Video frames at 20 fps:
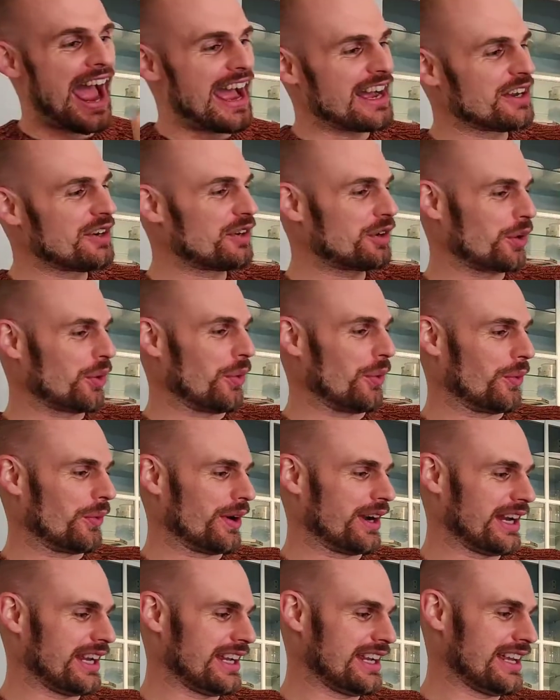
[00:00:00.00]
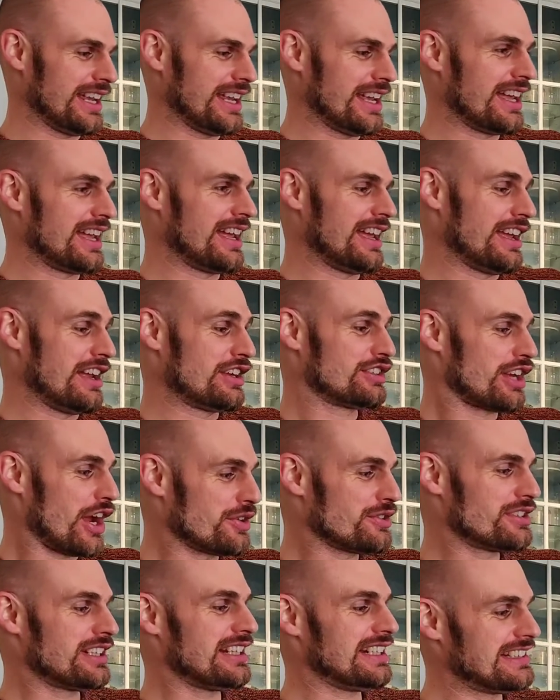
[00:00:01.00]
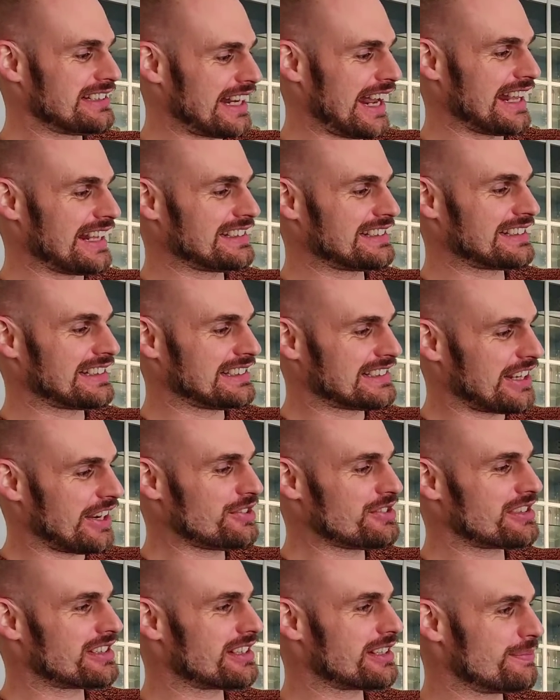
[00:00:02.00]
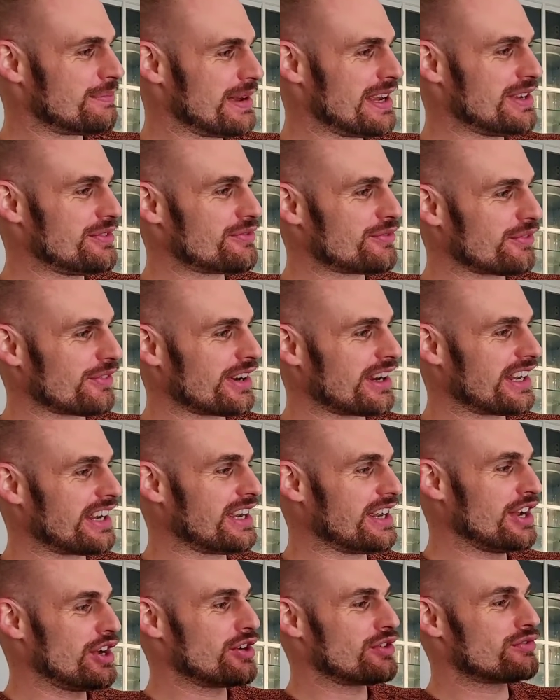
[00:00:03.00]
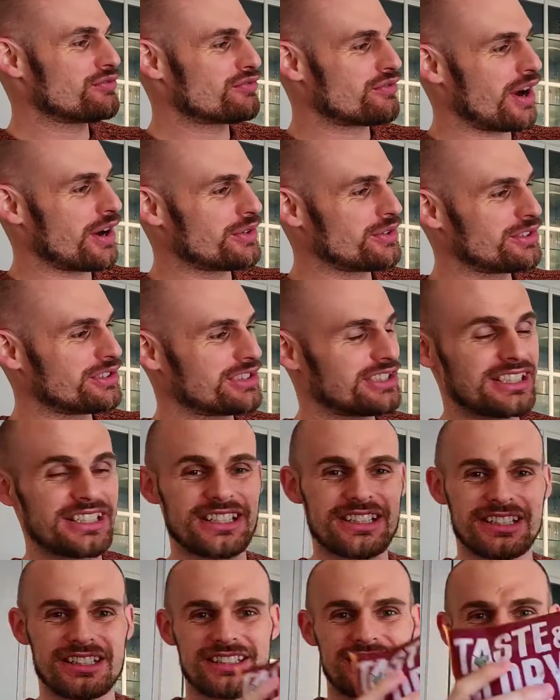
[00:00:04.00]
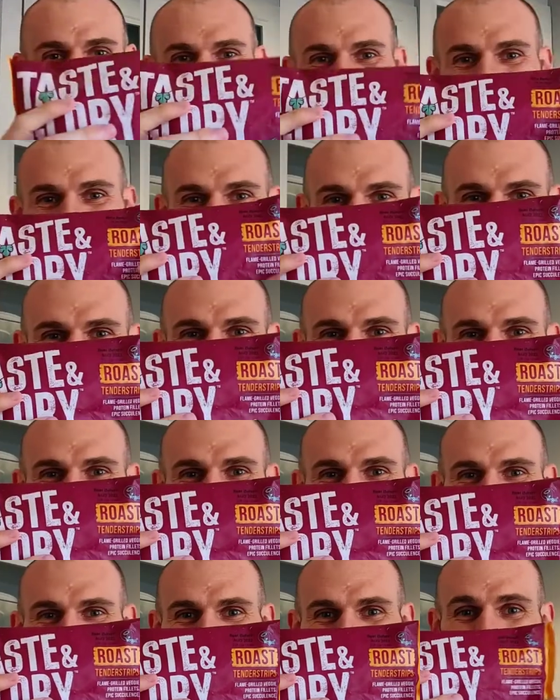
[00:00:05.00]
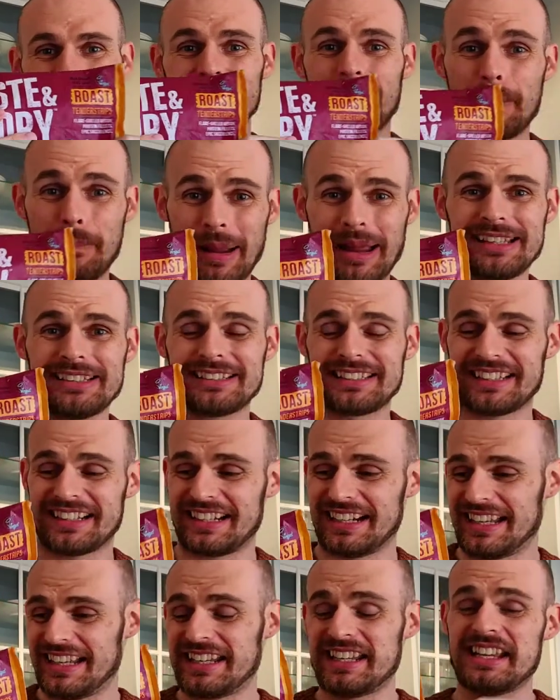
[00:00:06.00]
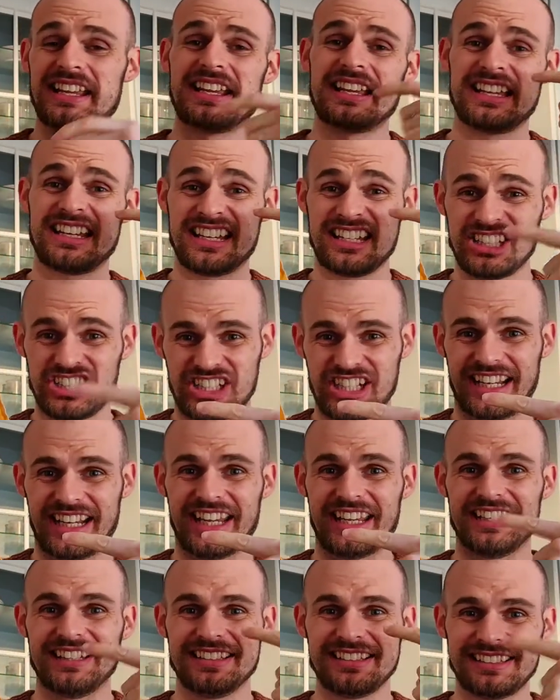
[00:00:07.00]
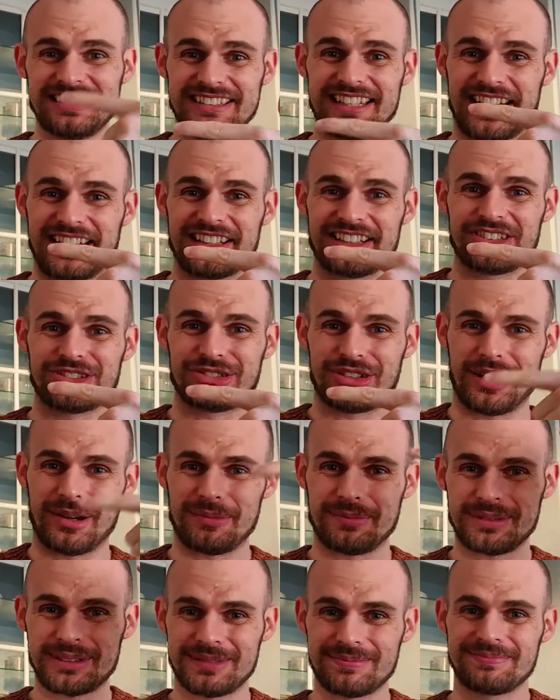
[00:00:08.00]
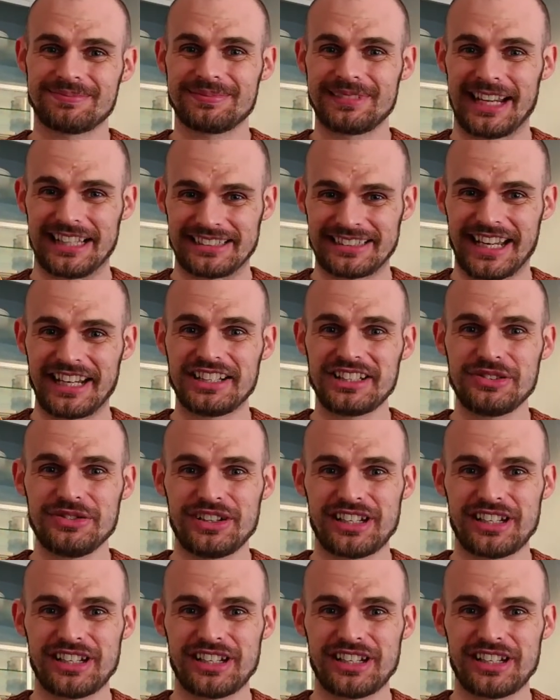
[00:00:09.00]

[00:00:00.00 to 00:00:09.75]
and Glory totally tasty, totally meat free roast tender strips. So basically chicken tender strips. Let's get into the